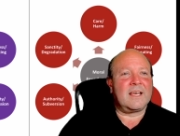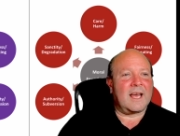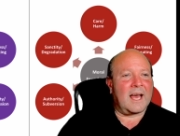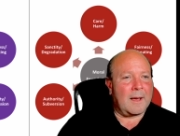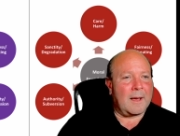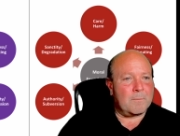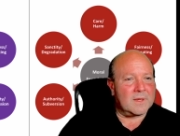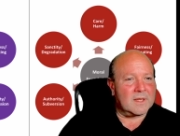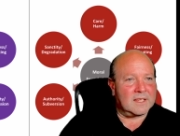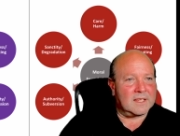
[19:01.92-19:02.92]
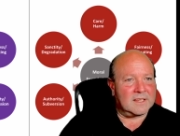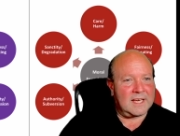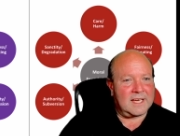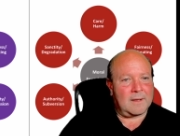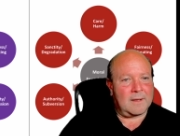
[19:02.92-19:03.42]

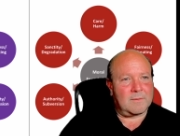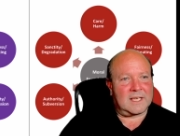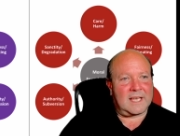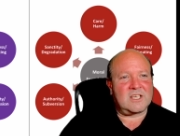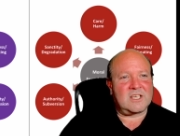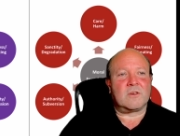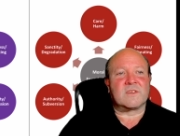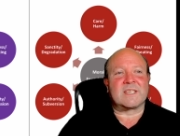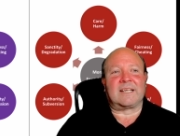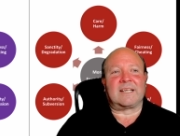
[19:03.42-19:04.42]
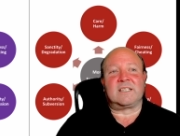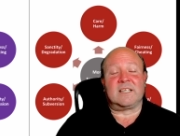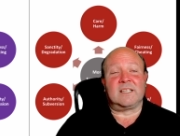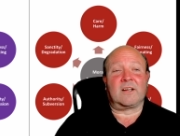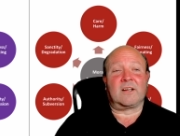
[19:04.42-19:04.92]
the issue of sanctity
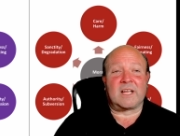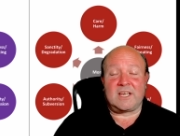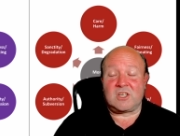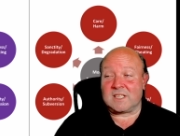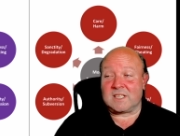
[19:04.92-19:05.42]
and degradation.